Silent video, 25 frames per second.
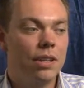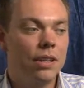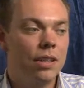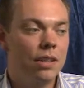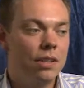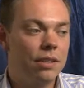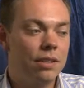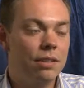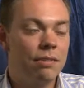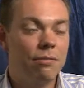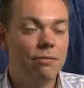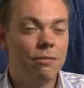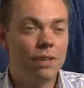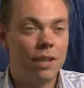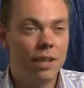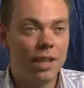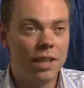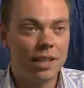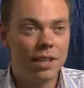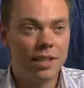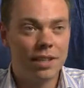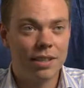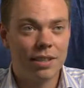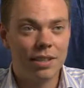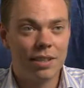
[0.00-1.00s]
is really
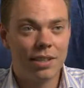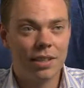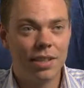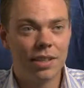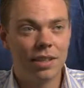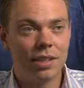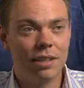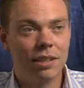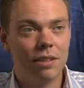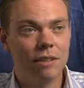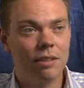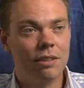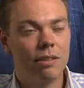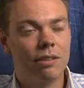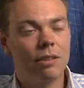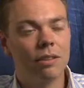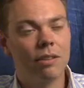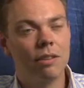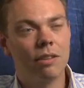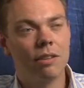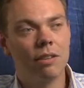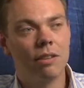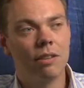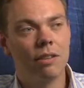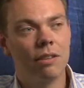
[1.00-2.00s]
exciting, and
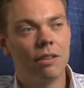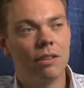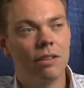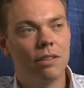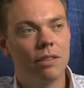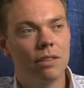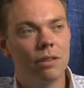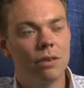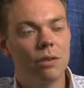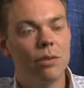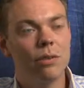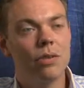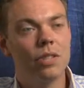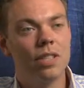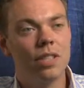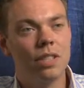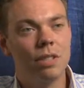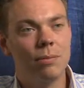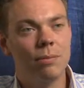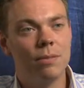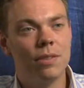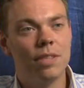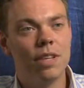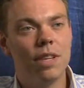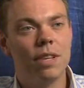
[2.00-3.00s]
the courses
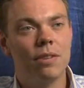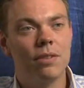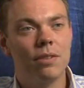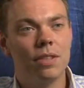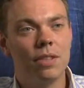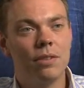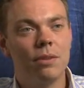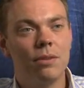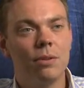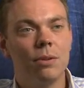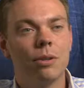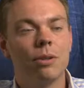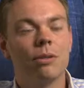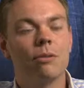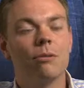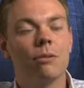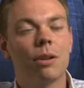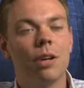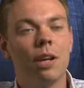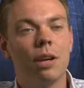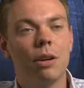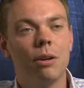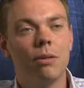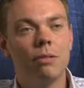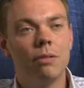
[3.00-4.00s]
themselves gives you a
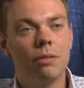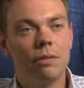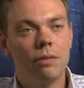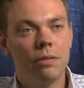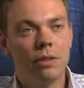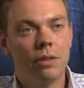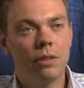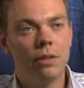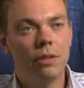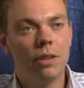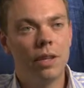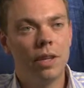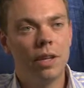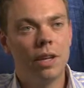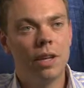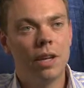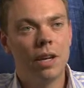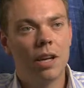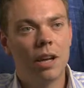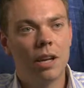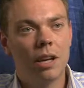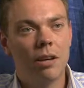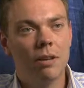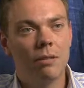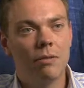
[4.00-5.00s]
great overview
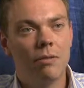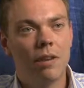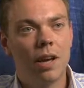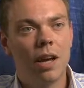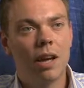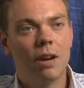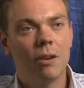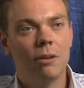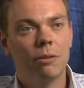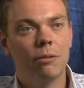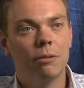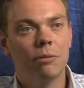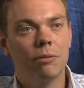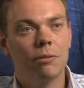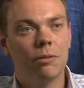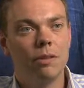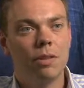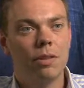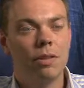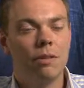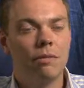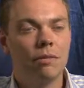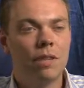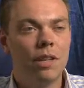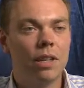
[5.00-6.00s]
of how
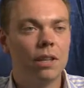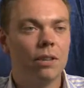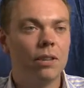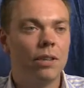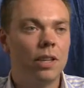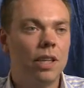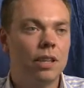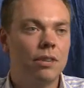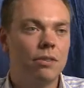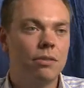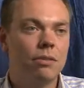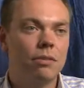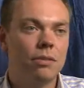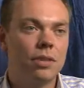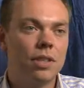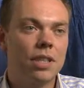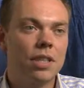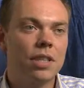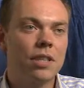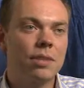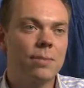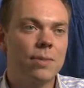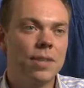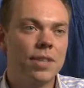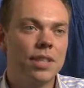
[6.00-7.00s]
the vehicle electrical
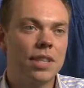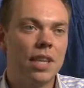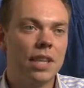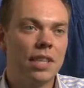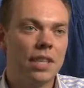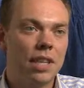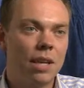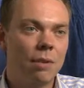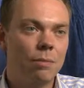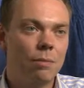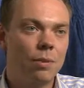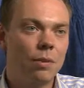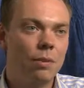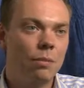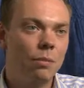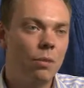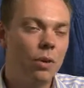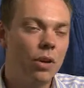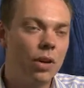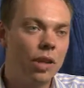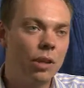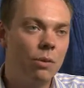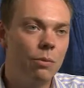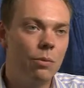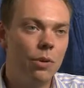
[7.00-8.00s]
system is set up and
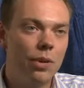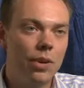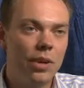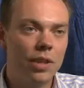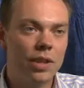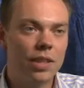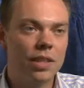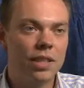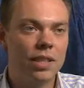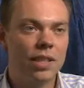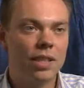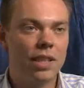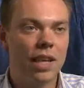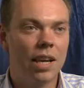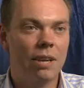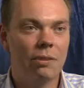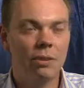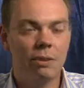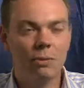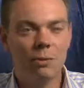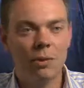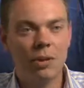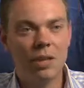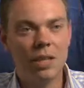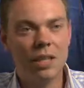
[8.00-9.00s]
why it works and how
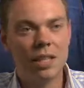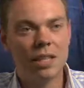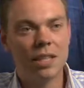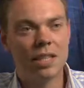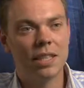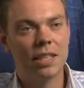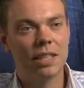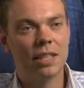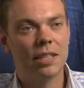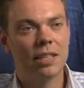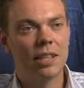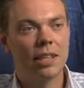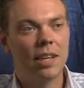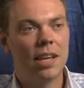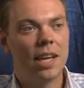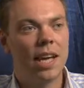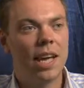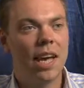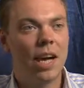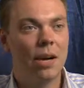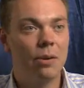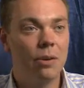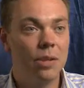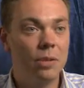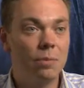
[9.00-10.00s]

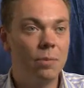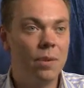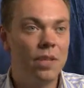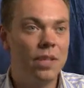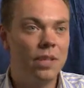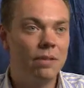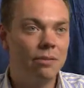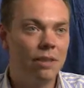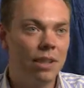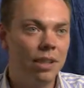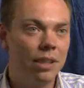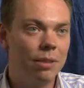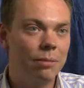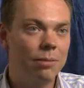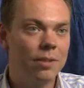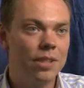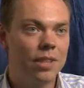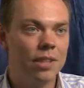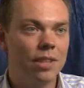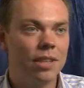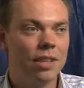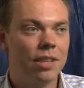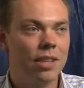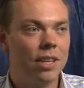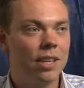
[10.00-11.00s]
it's been developed,
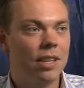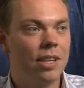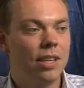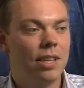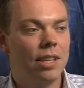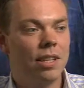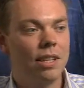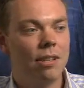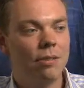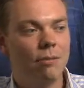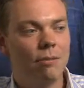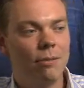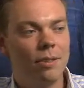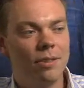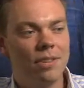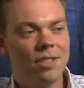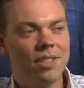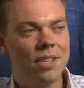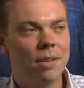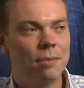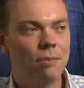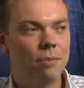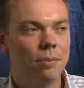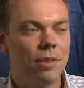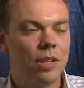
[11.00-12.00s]
and with
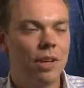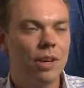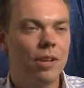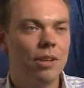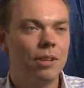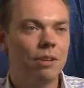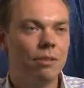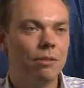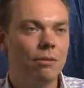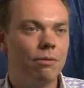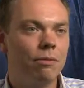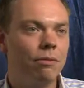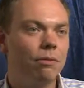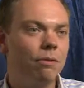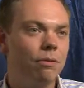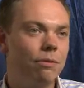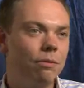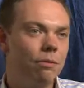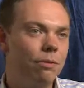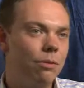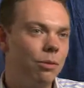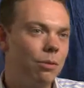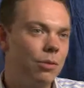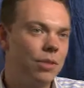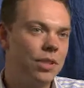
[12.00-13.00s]
some kind of
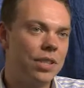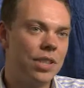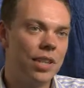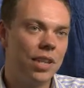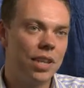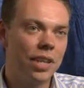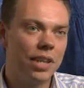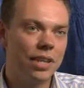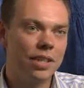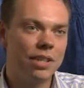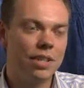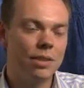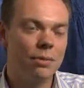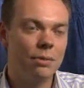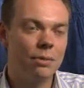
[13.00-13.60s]
foresight as